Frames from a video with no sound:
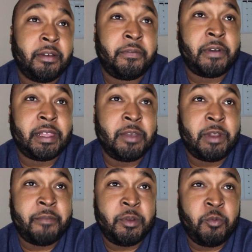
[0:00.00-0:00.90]
Finally
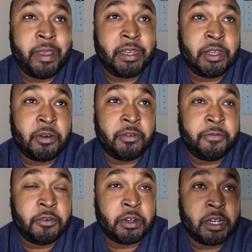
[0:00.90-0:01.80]
what I've been waiting on
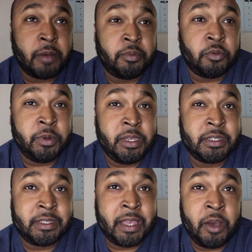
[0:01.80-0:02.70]
for a couple
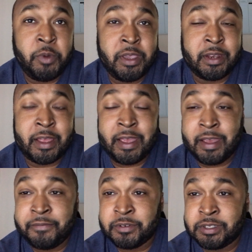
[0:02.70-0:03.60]
weeks now, week and a
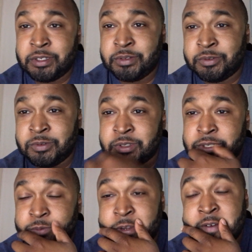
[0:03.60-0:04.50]
half or two, or
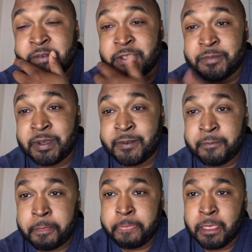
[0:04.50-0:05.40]
whatever it's been.